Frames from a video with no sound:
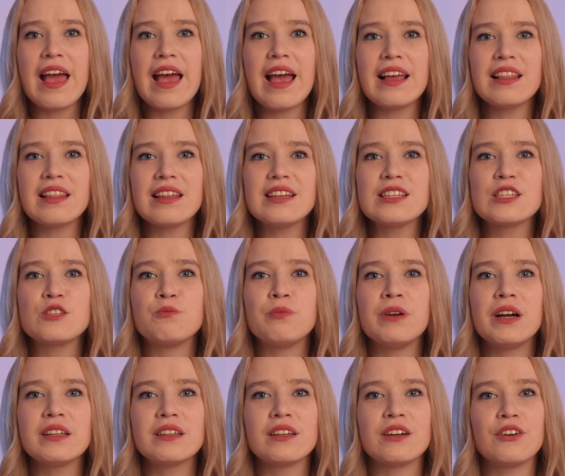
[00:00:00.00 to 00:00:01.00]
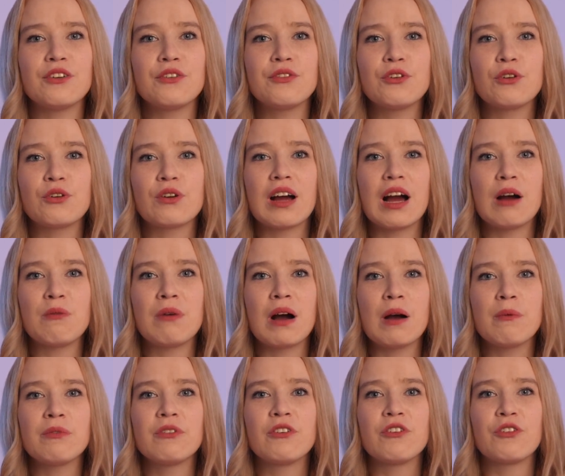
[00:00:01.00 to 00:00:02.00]
and it's better if you come
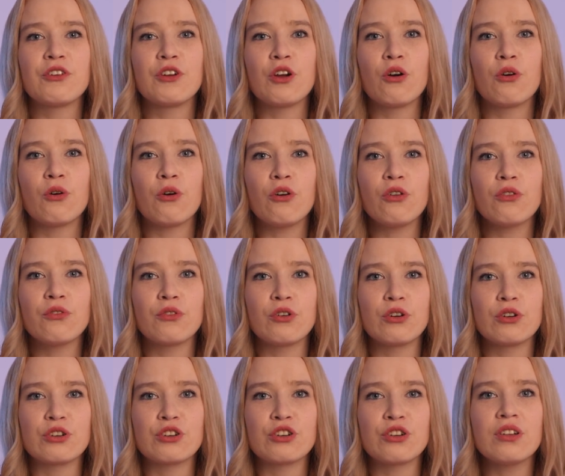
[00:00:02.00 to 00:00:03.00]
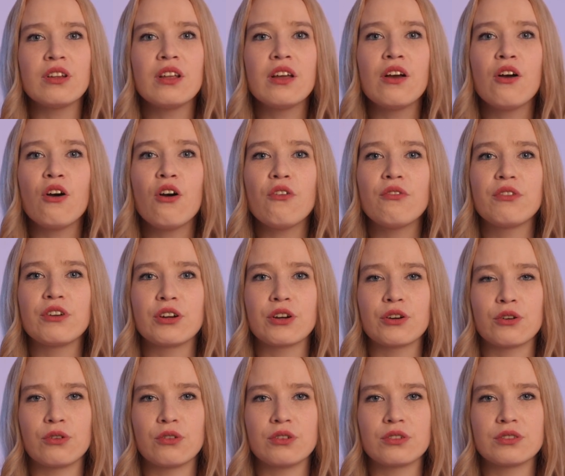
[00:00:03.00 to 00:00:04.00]
up with your own version of a
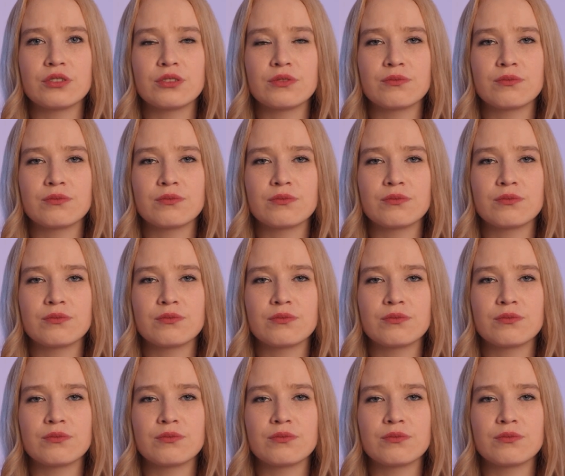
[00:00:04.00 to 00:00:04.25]
record.